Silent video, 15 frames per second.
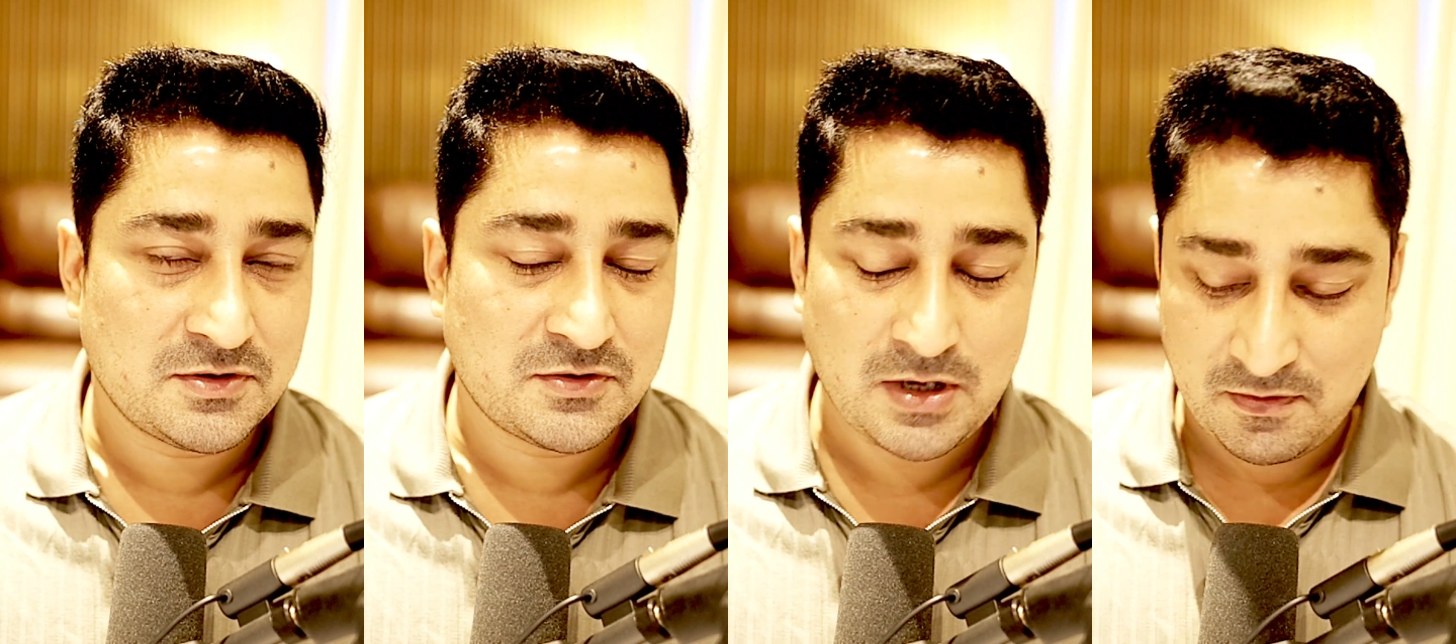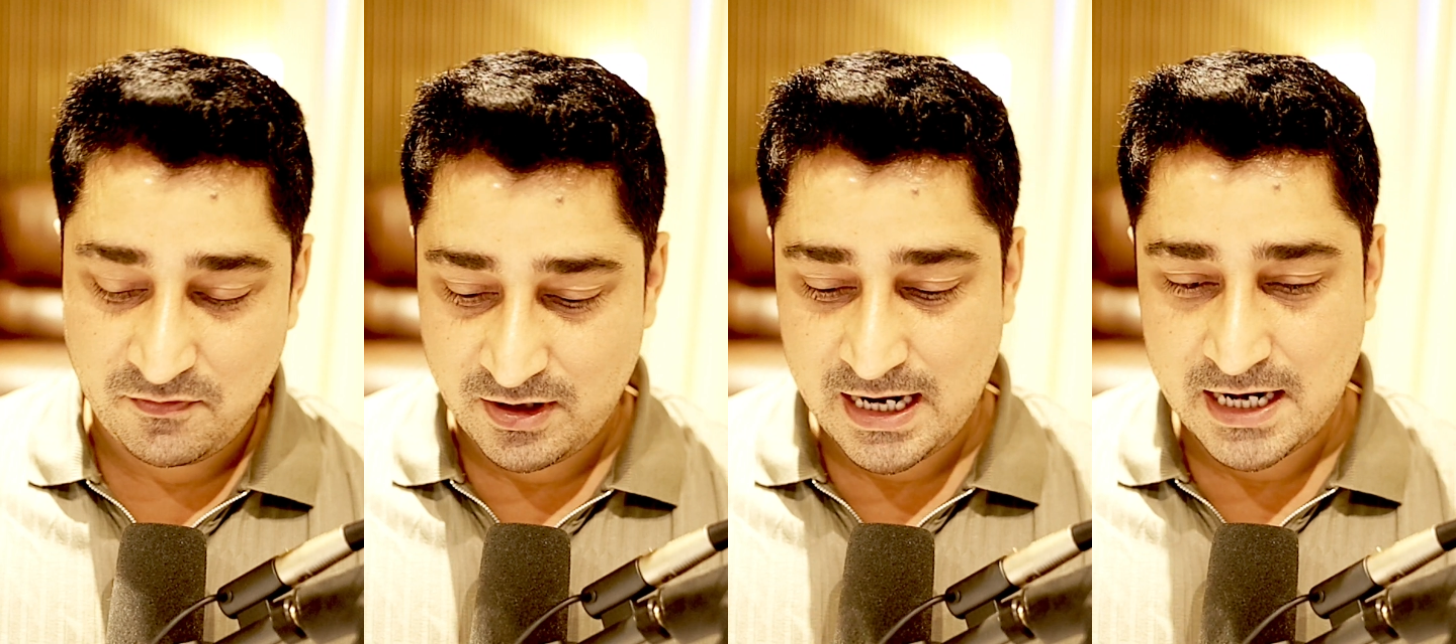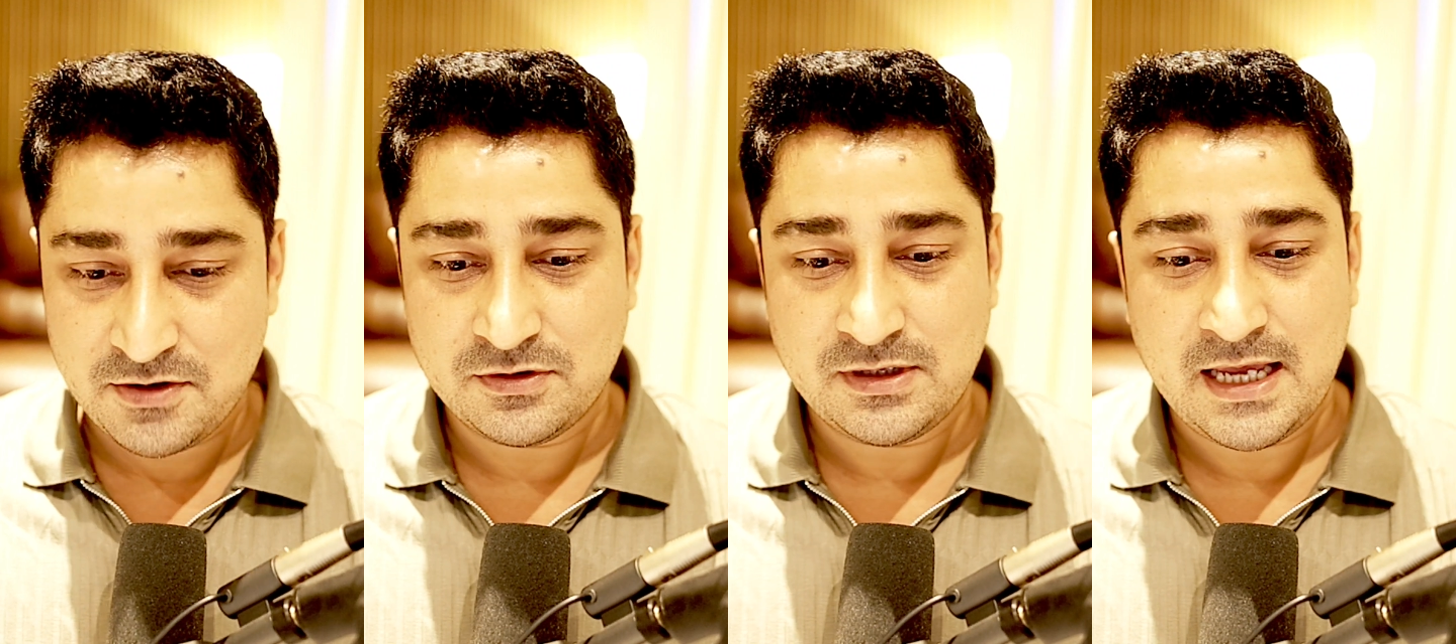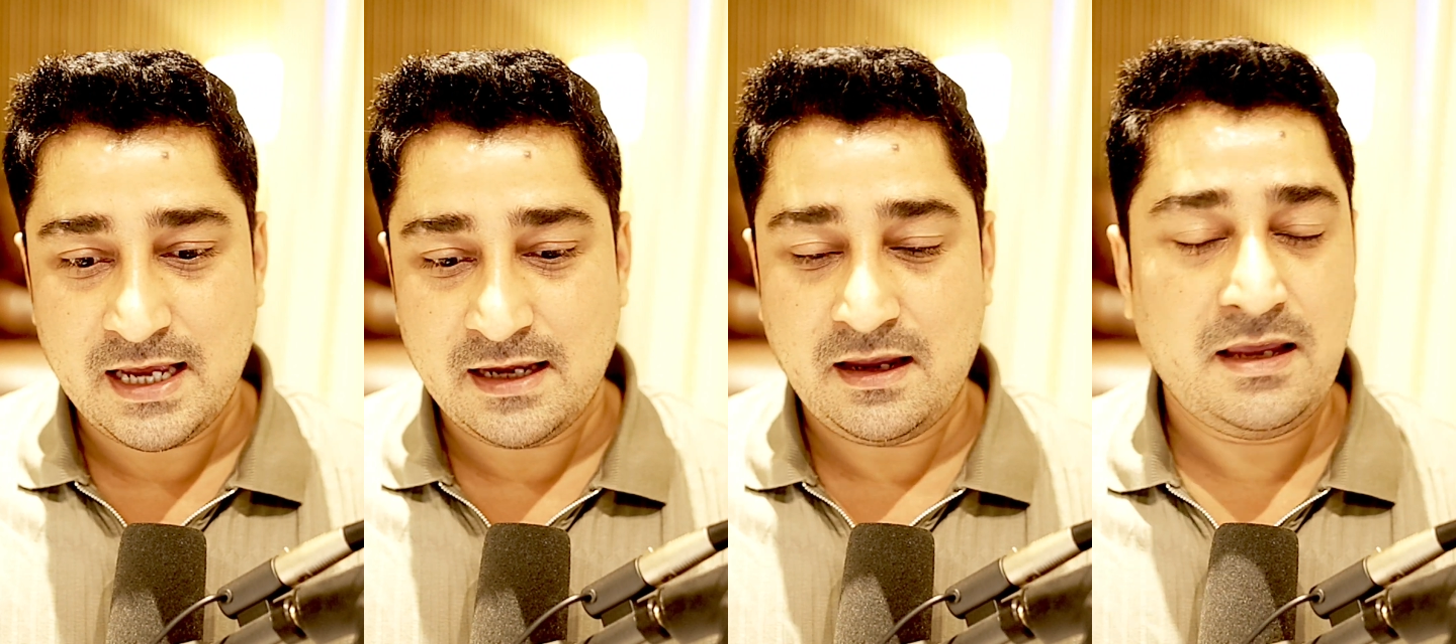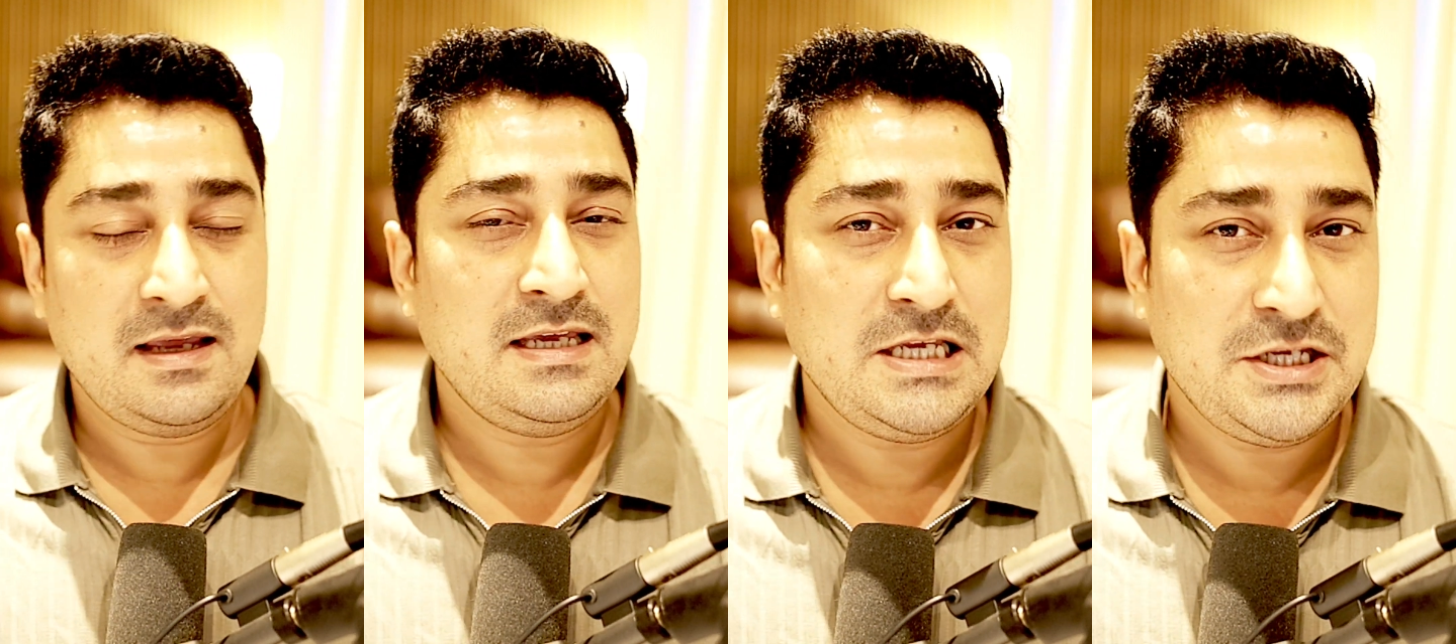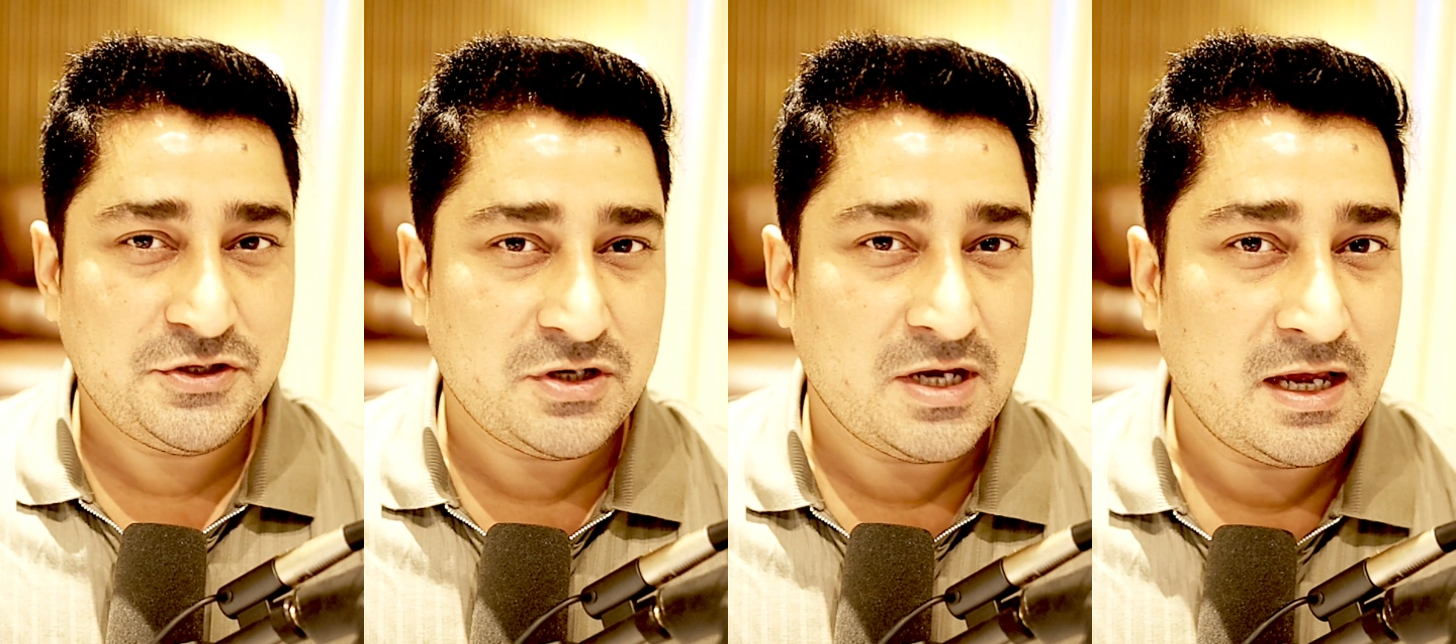So I would like to thank
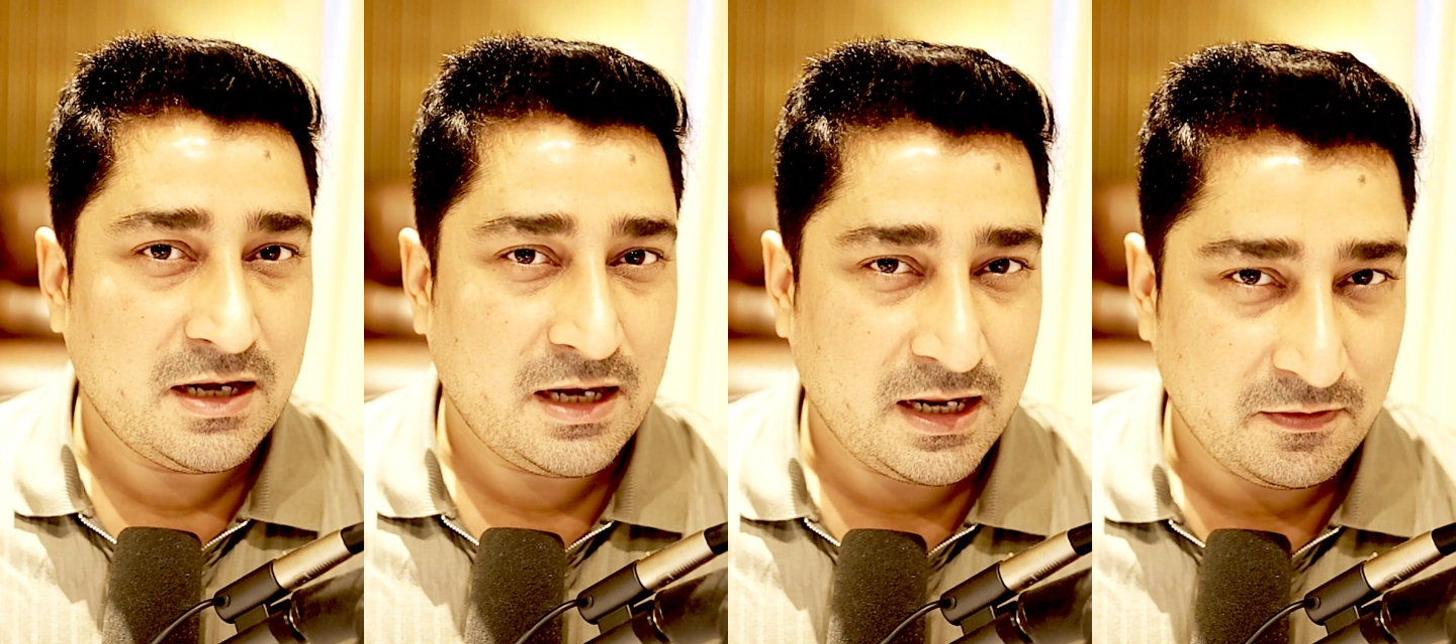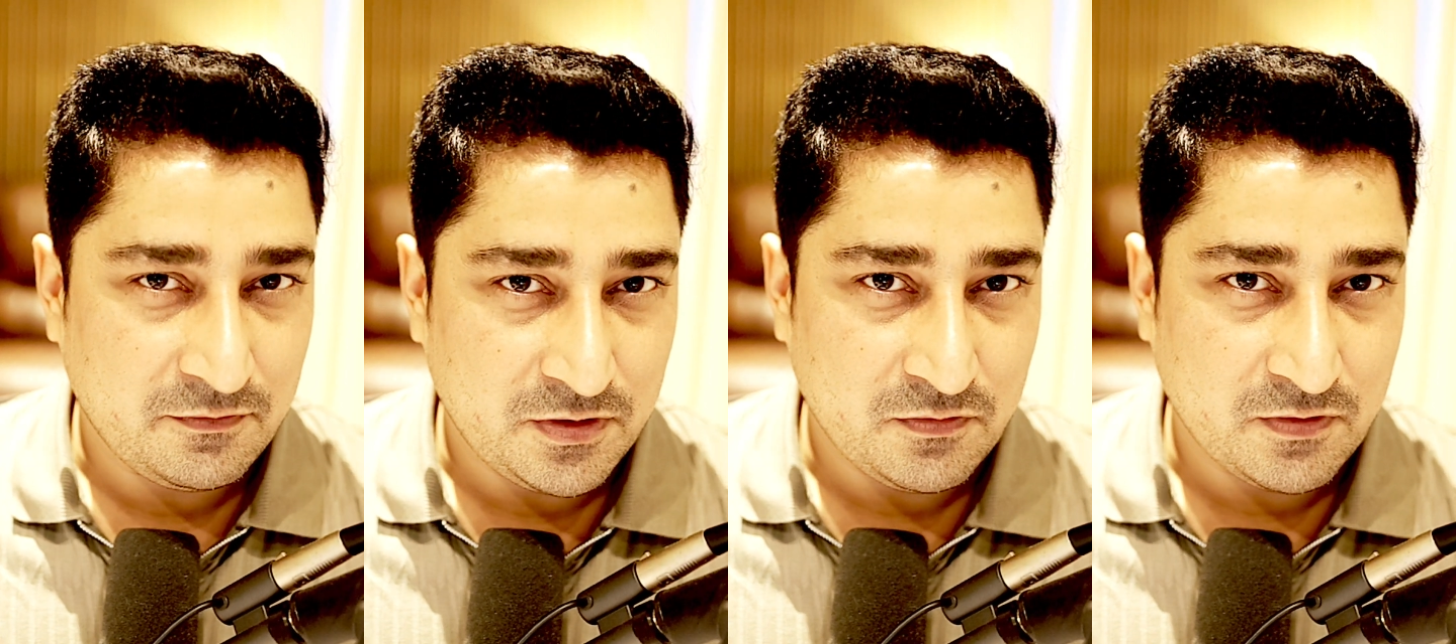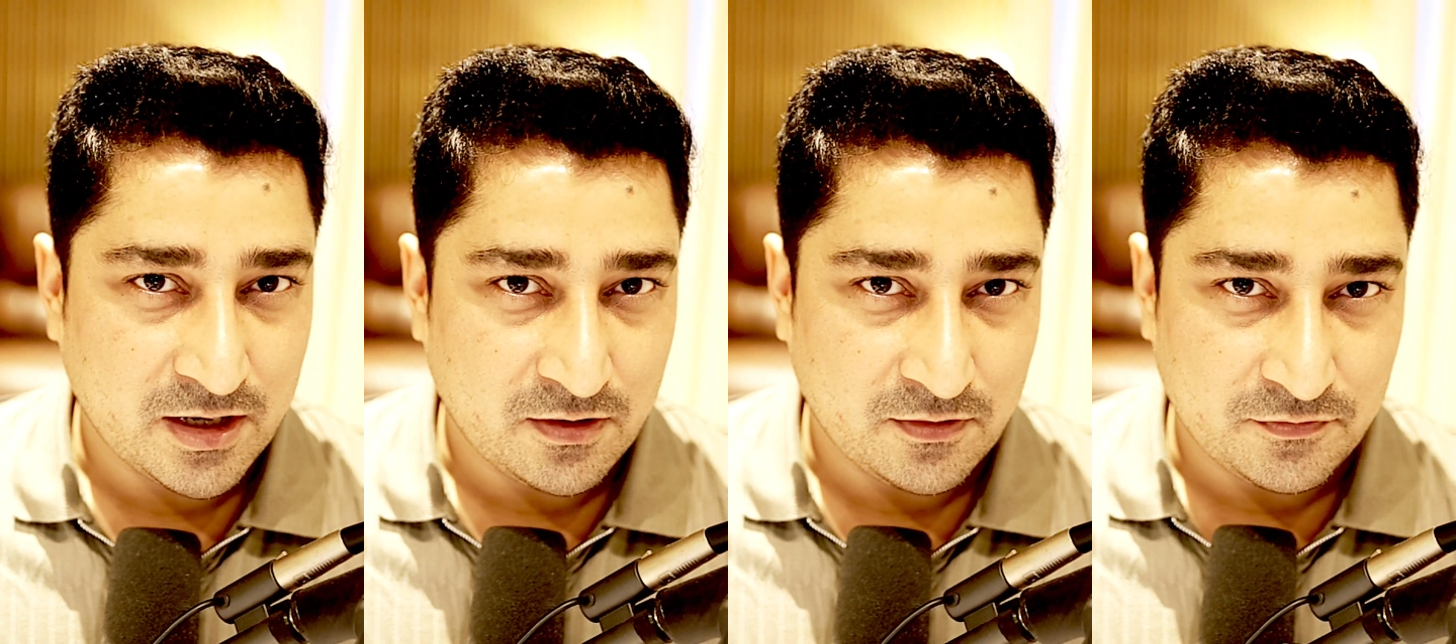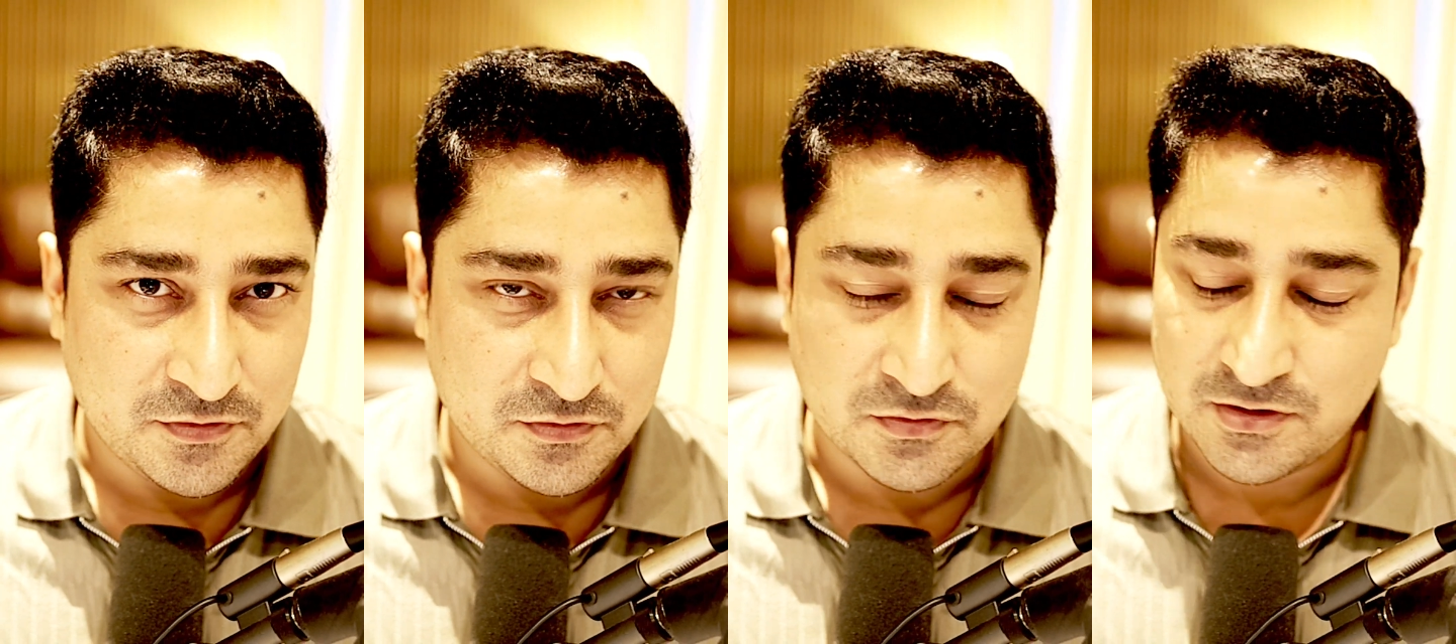each and every one of you.